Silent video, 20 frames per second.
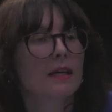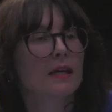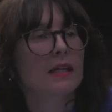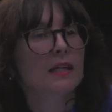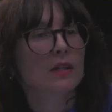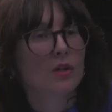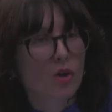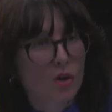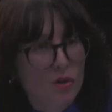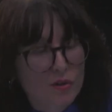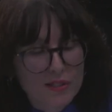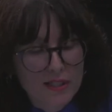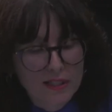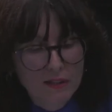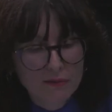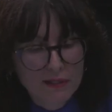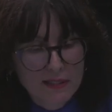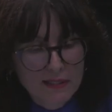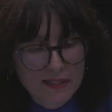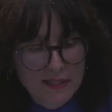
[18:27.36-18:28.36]
In
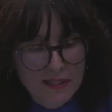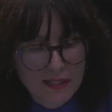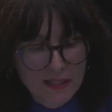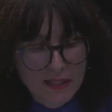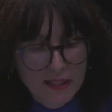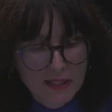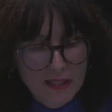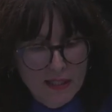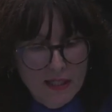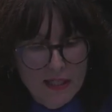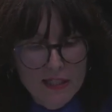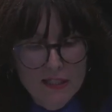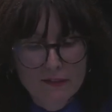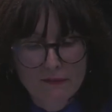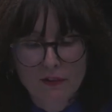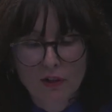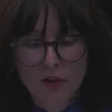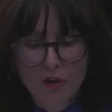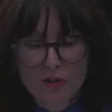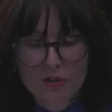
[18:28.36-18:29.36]
consequence, his
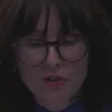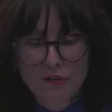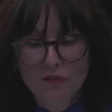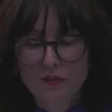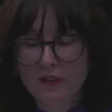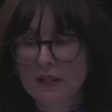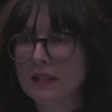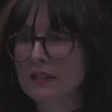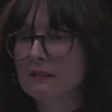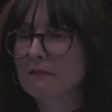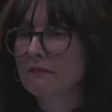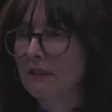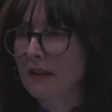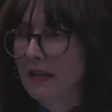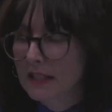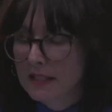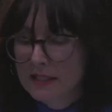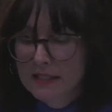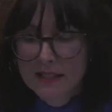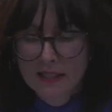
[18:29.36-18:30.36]
philosophy, in
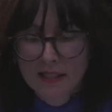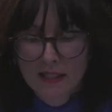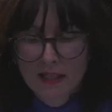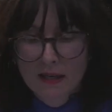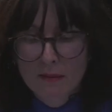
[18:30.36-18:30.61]
fact,